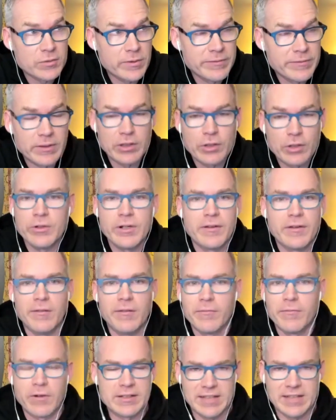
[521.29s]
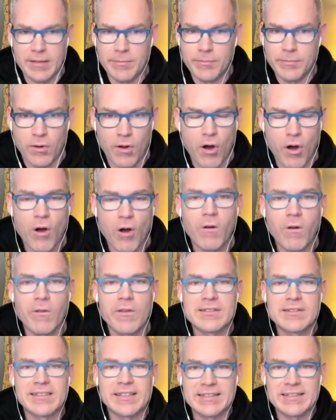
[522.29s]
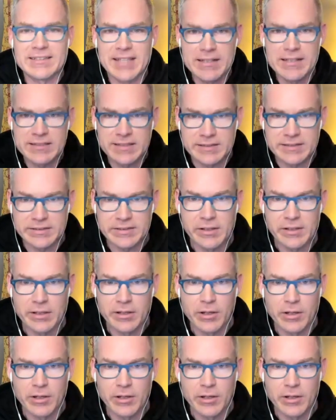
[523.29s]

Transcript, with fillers: we've included, for example, all the six senses